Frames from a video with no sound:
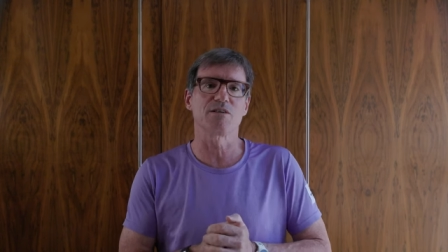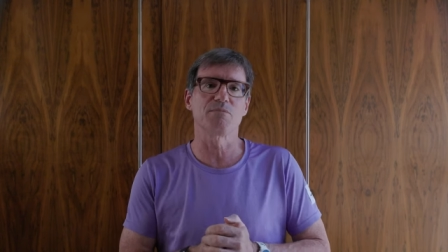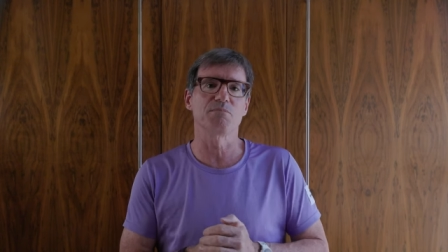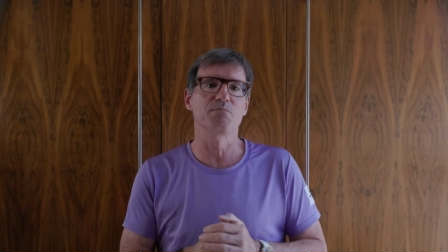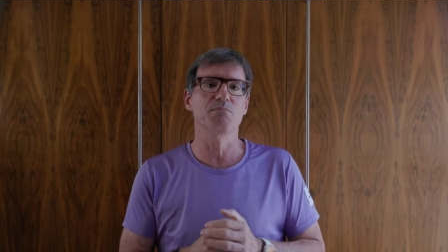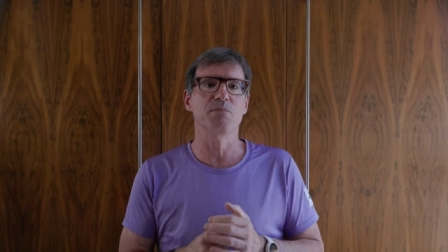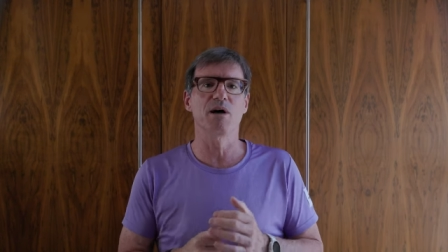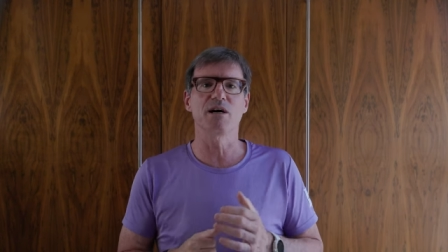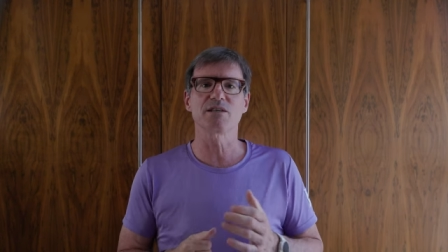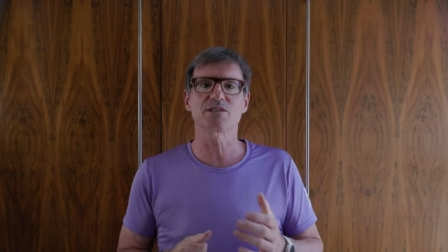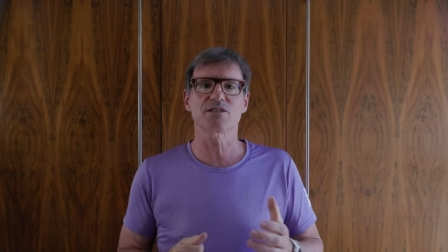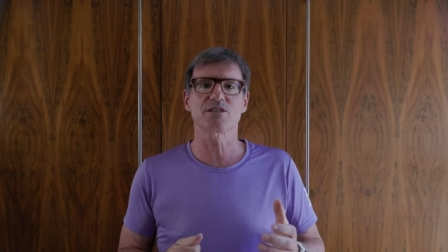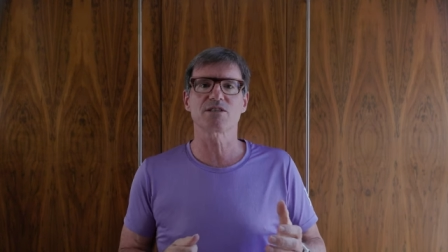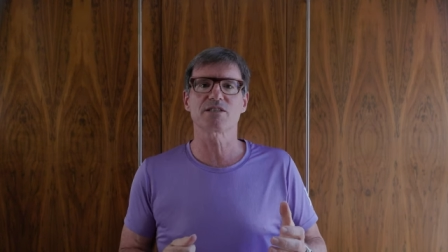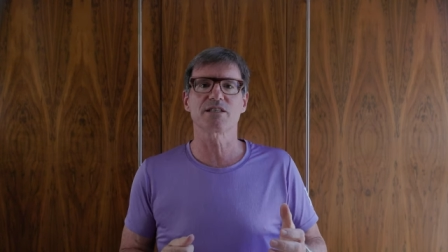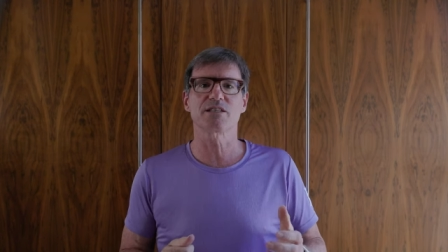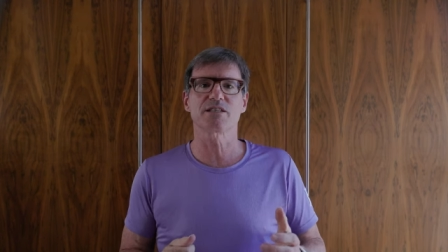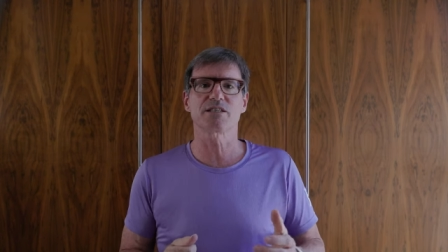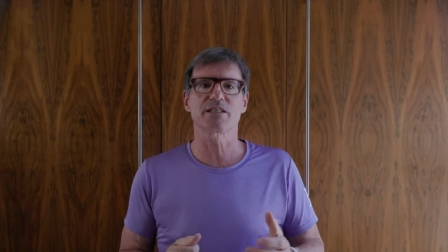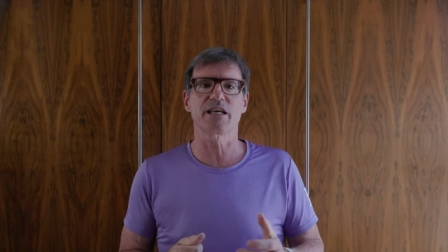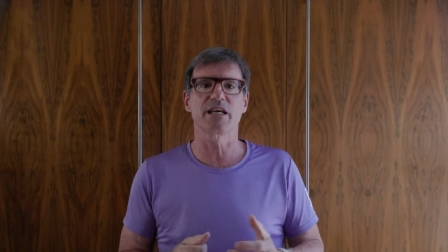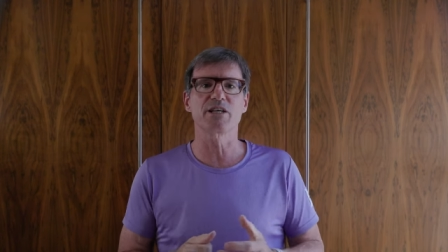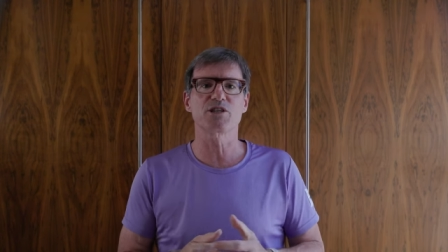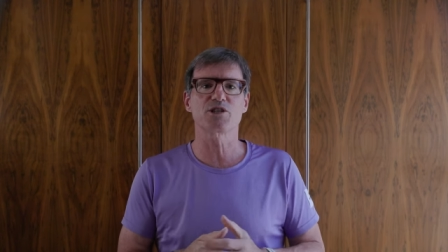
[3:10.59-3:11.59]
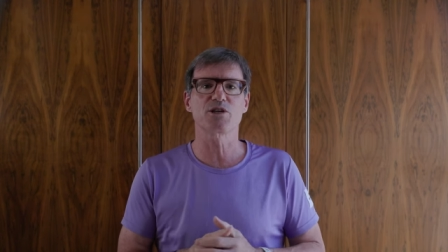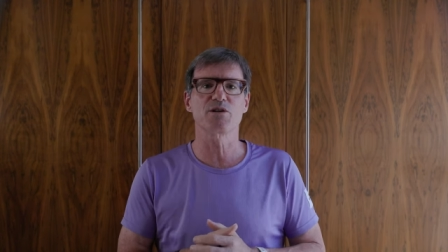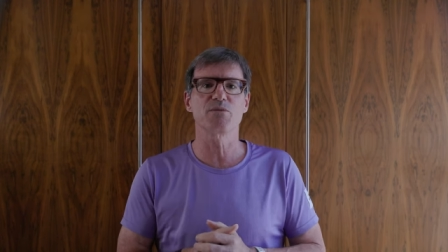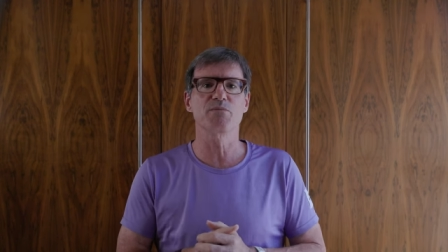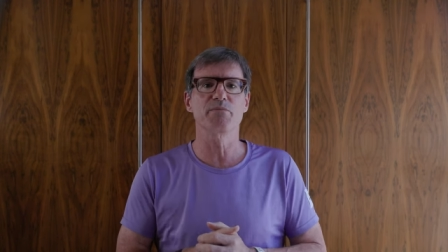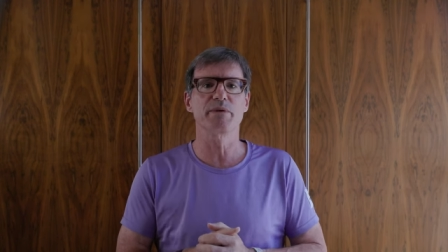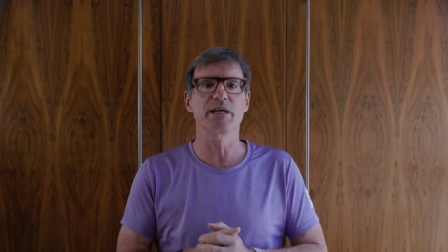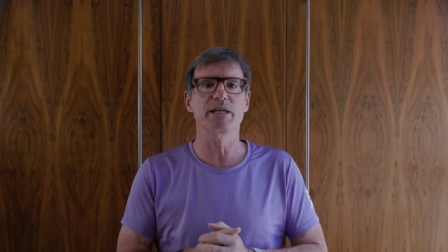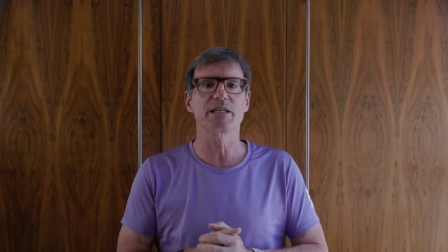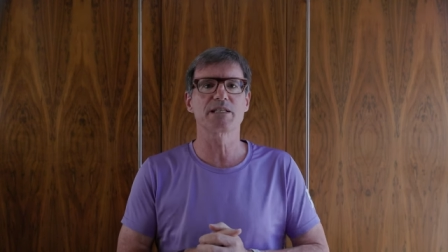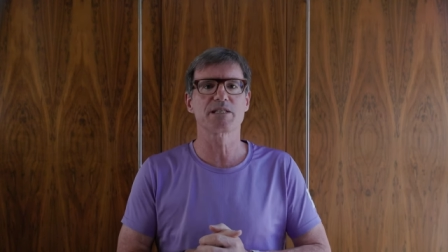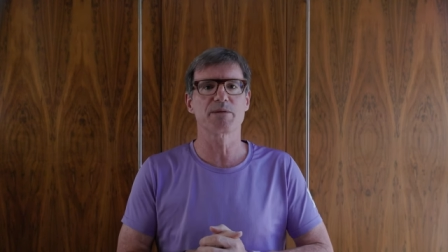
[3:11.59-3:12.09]
a monster sensation
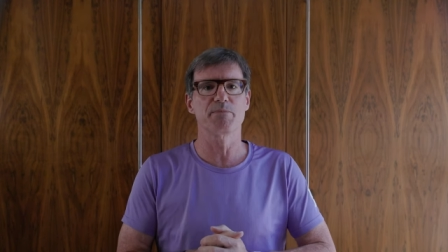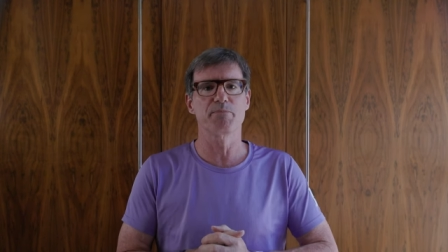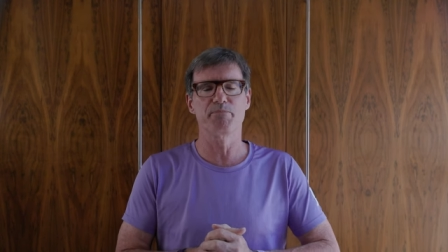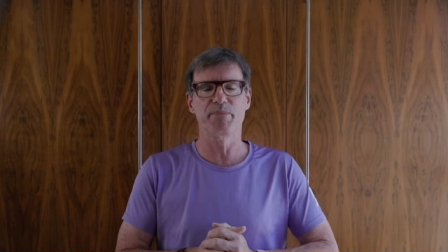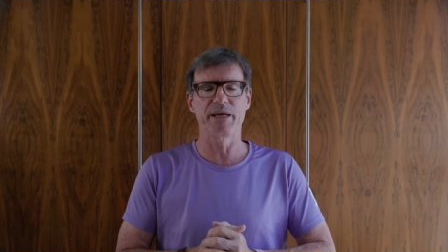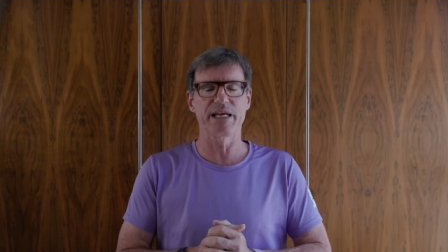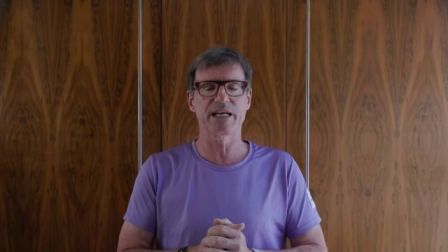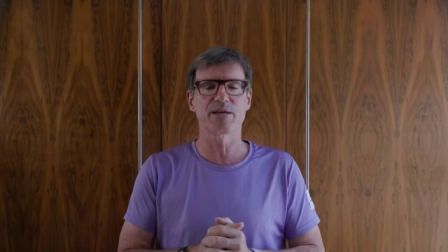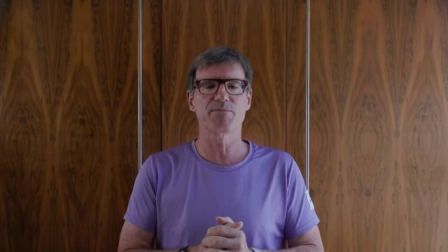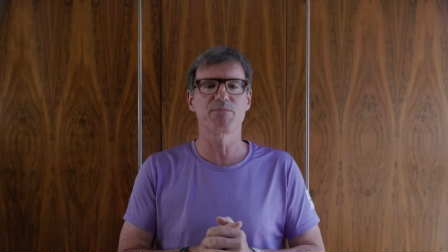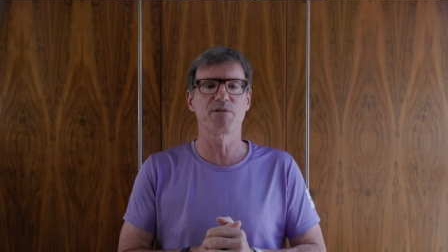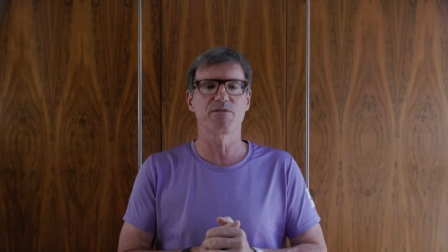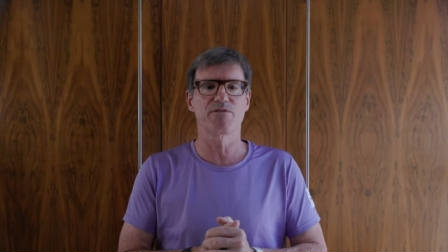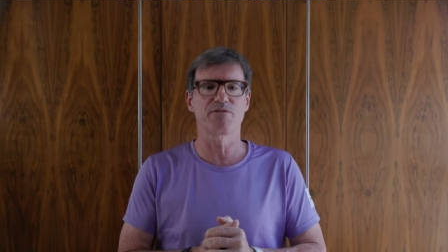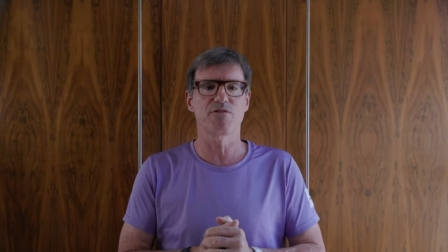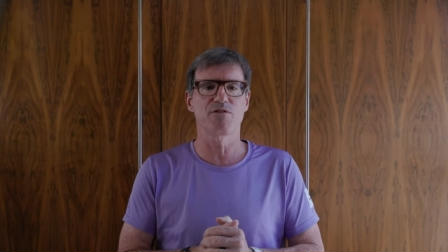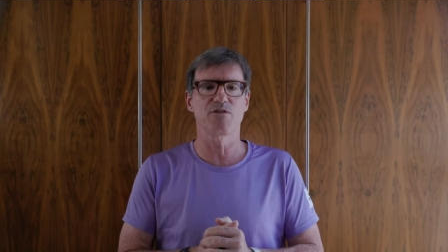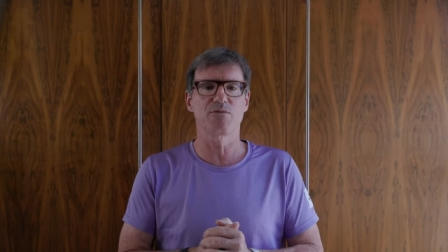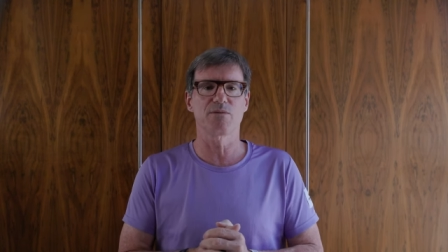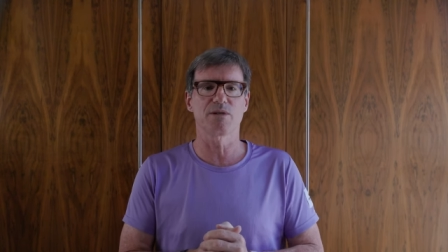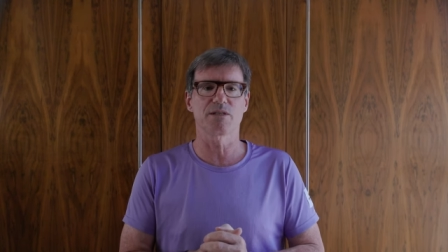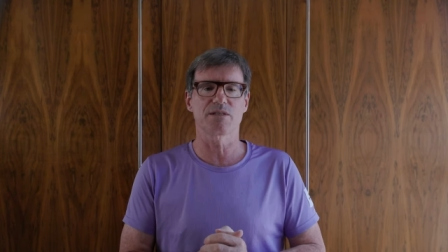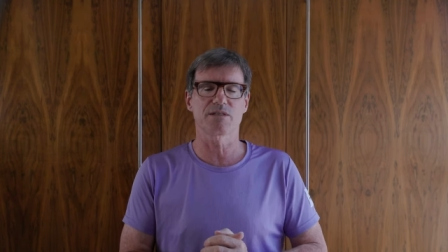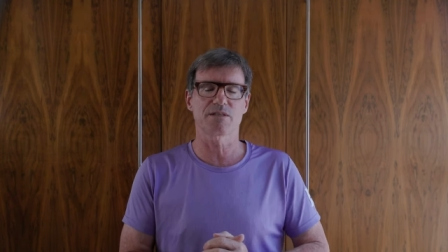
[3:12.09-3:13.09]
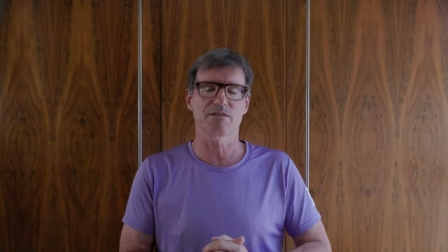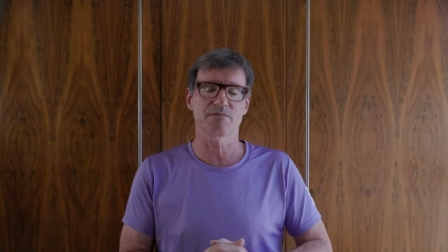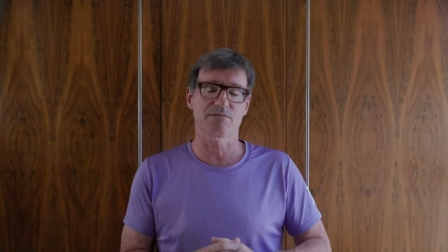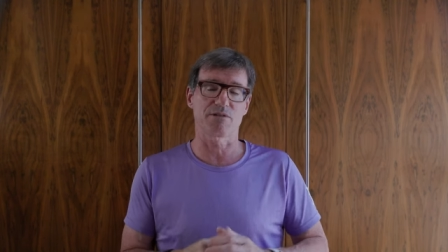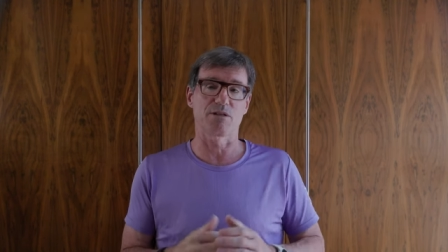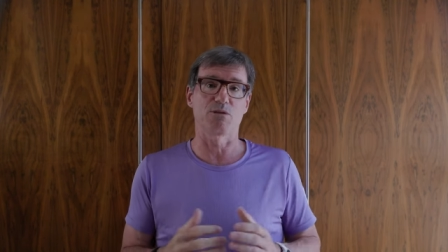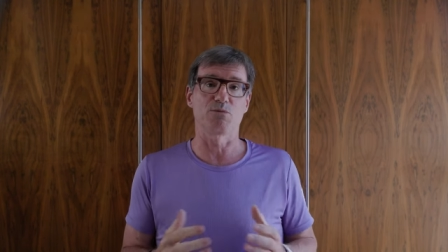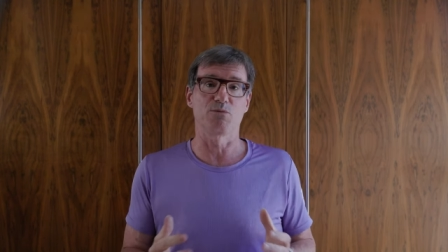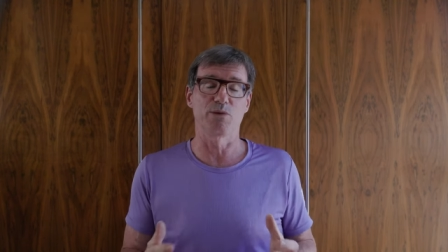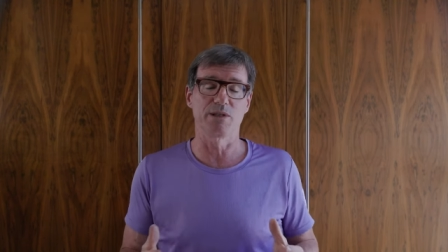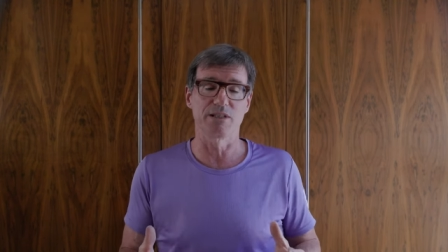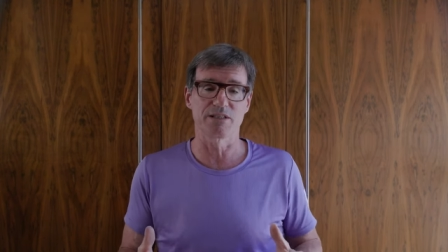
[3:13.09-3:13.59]
meets big performance.
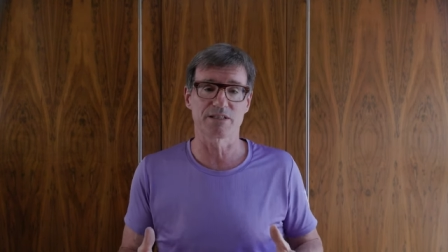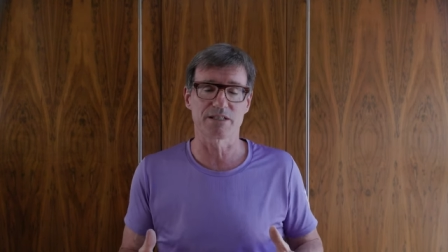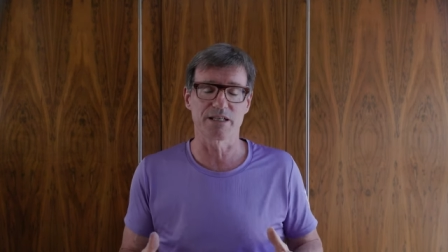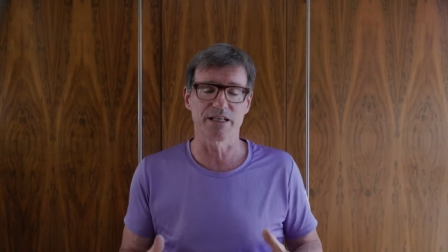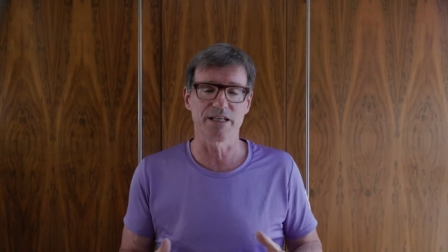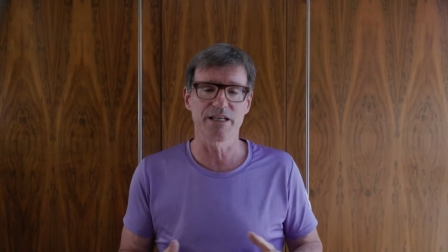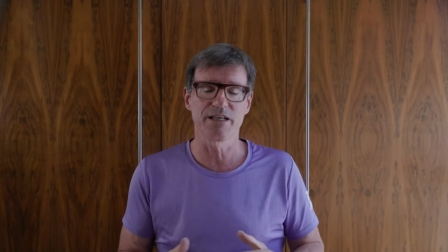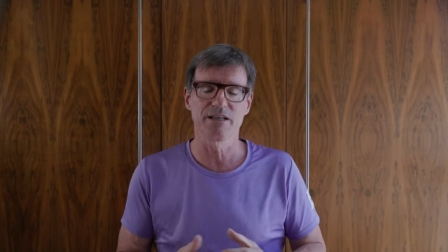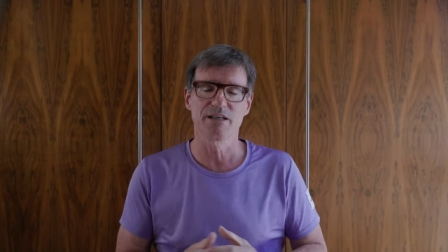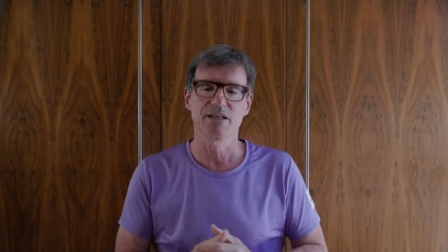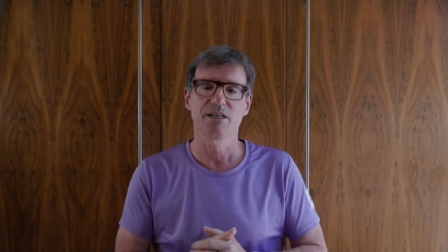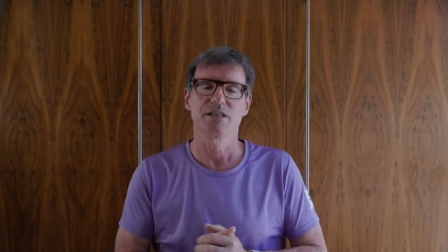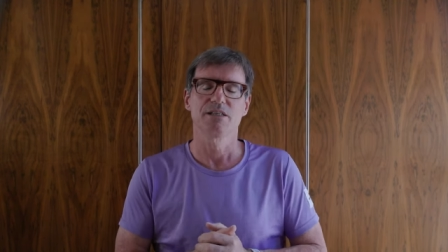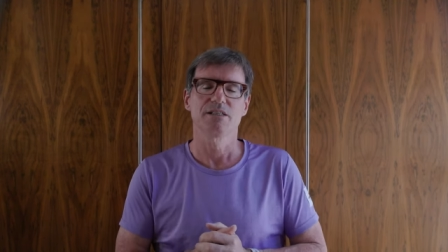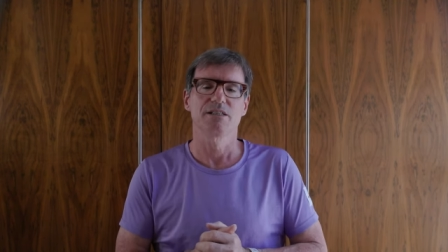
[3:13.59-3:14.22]
So we'll see.